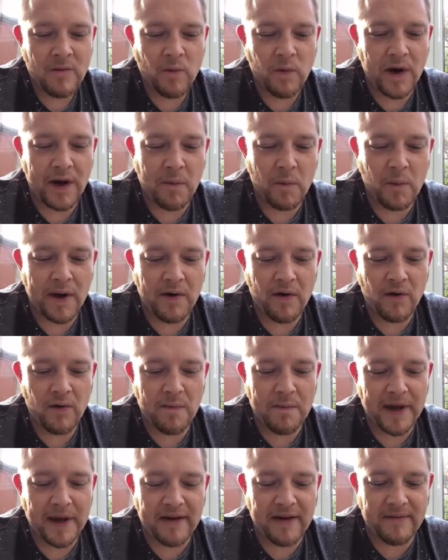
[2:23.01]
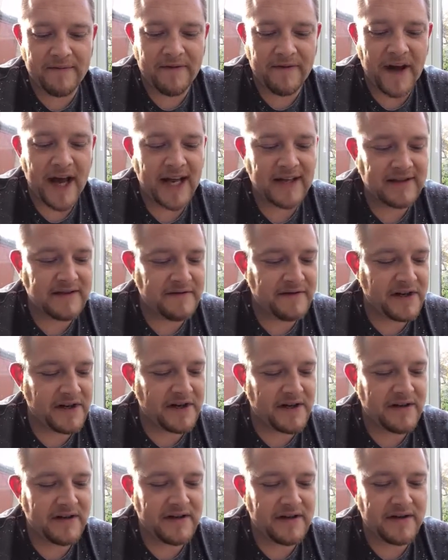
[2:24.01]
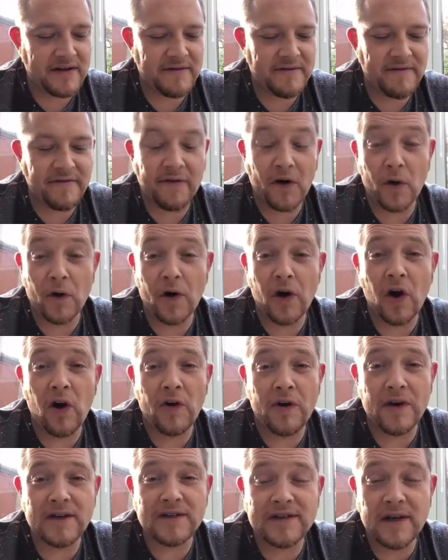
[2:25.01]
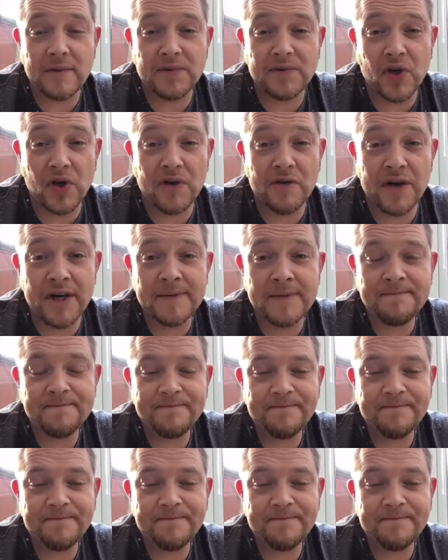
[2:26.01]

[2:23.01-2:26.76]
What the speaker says: we're all big fans of the folk horror subgenre,